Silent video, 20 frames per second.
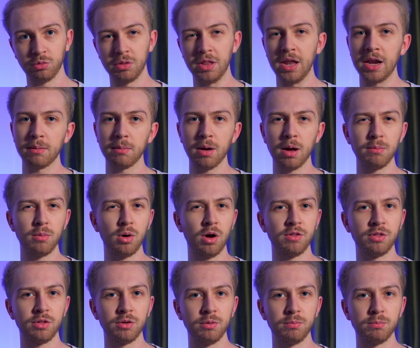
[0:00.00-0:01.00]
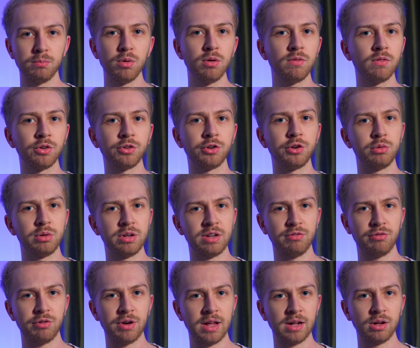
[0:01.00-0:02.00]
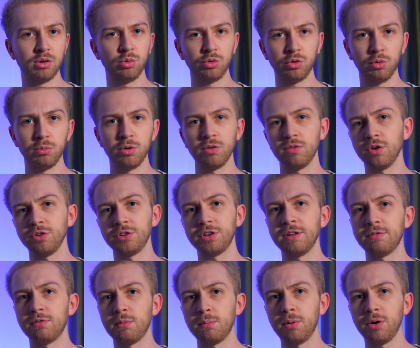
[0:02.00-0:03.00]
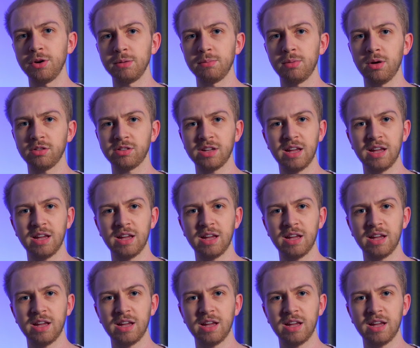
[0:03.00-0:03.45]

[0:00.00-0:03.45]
and then I might either move on to doing different angles or move on to different body parts.